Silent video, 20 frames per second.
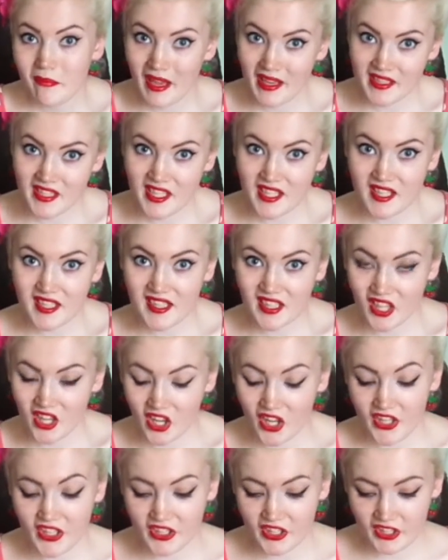matches the
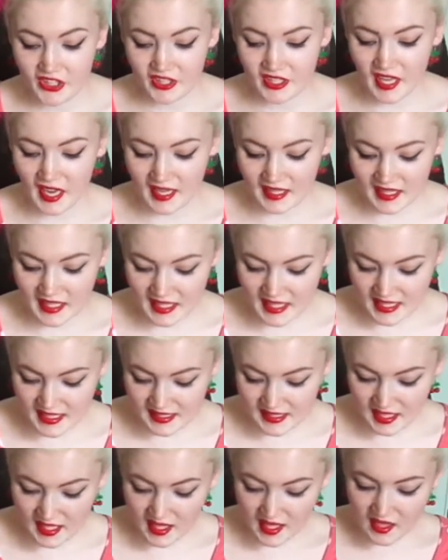cardigan, and it is
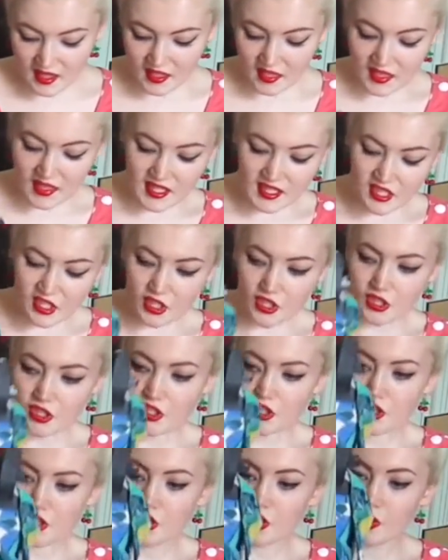this
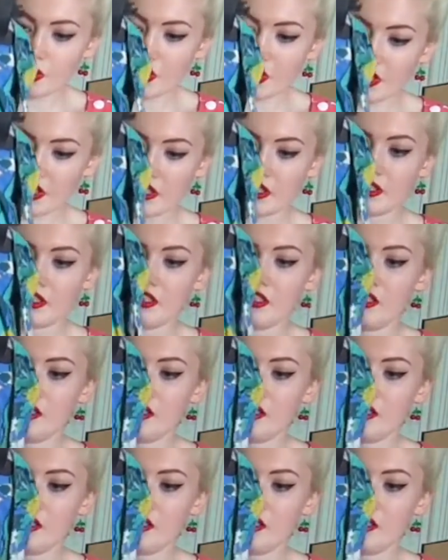toucan